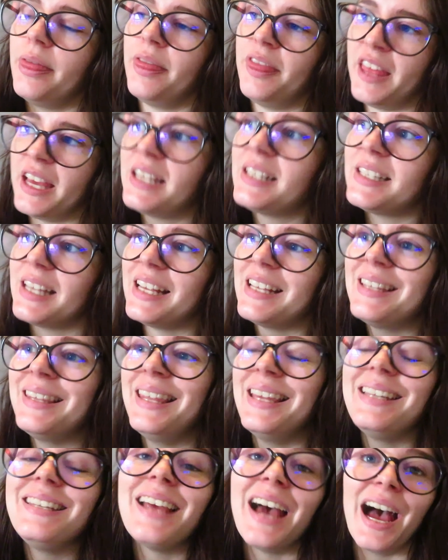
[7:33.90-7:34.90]
this is
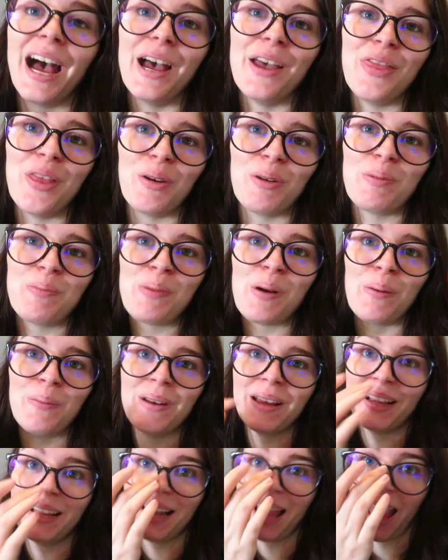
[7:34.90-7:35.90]
the time that we're
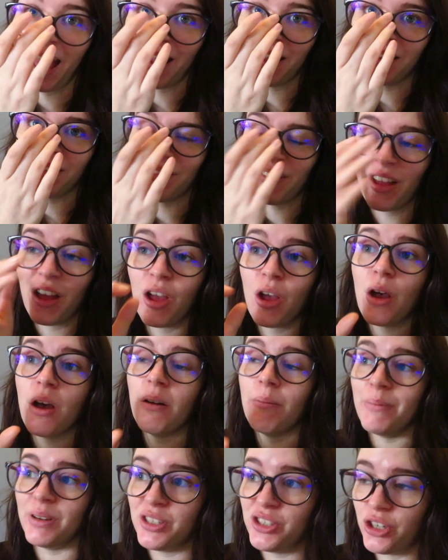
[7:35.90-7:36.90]
probably going to have
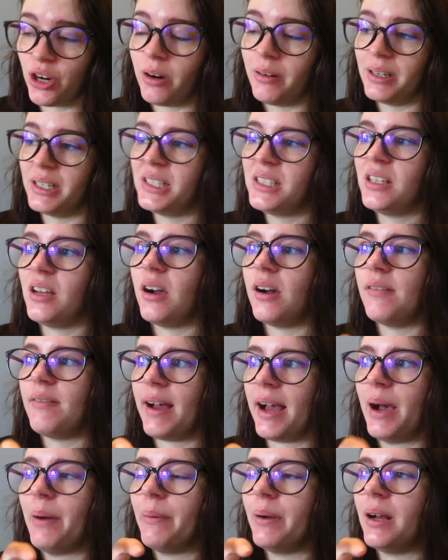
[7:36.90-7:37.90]
majority of
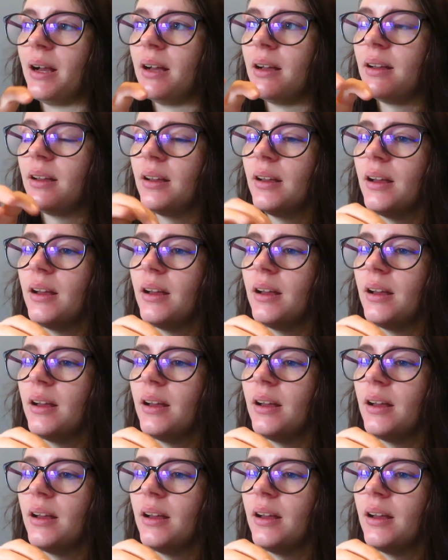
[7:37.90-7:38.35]
our